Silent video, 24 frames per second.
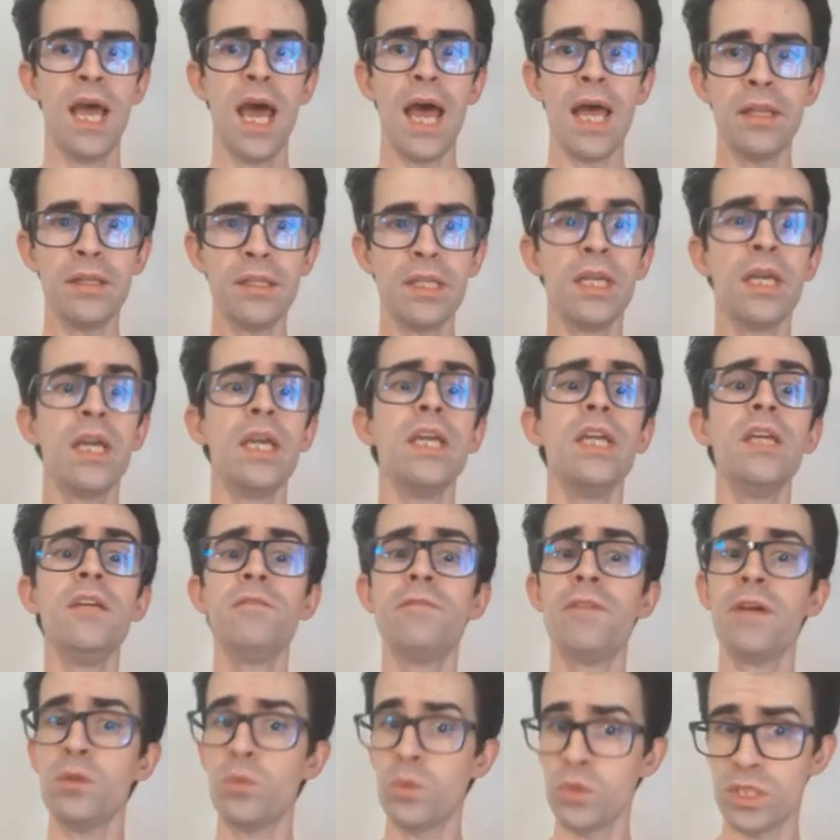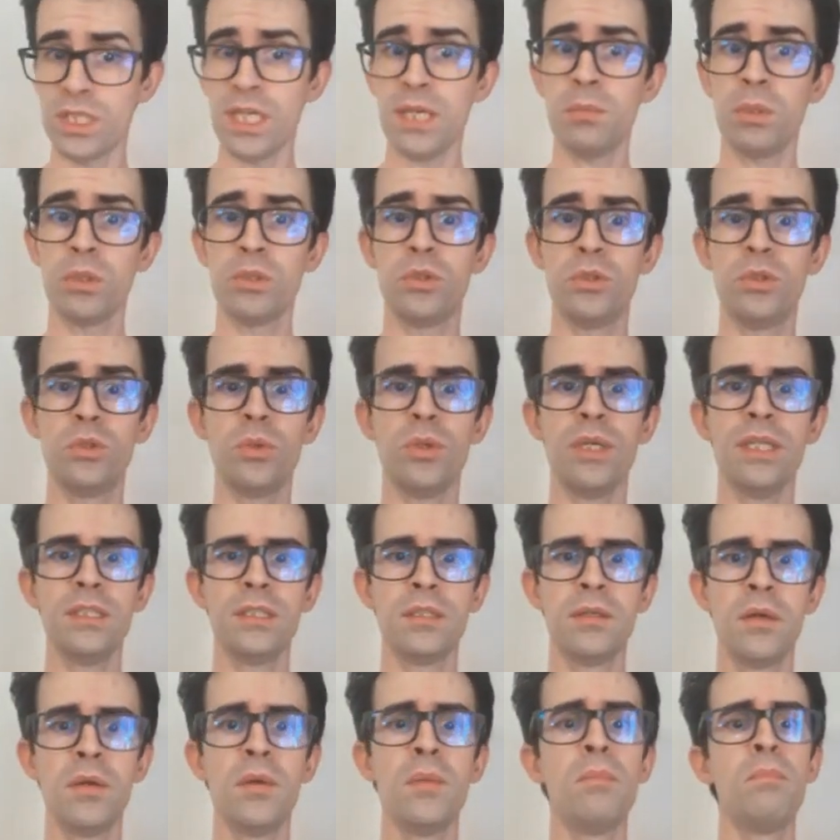And if I was able to do
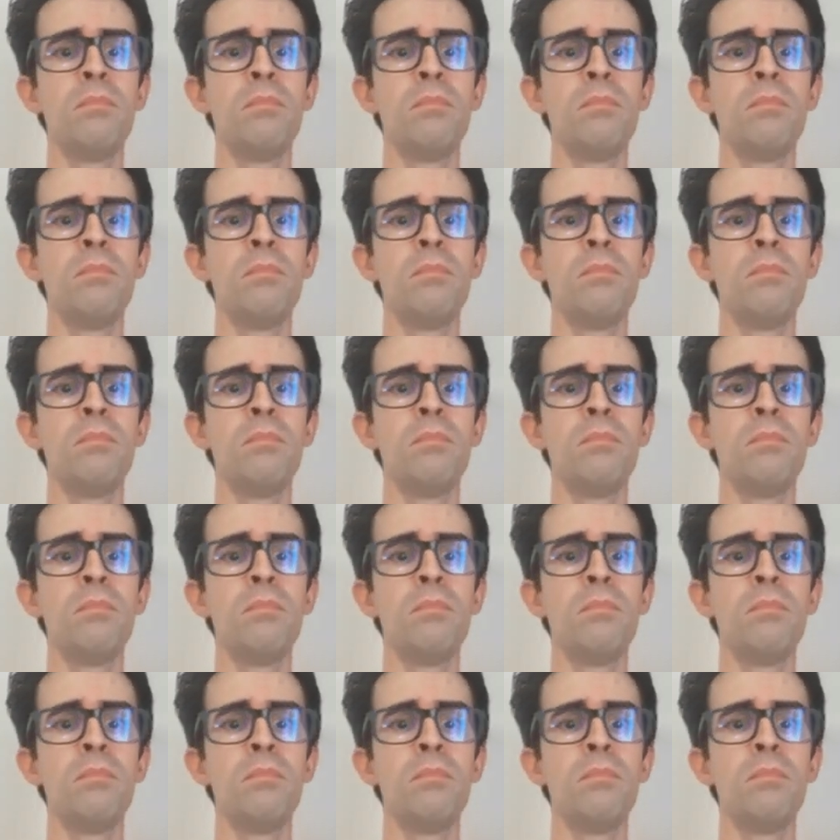it,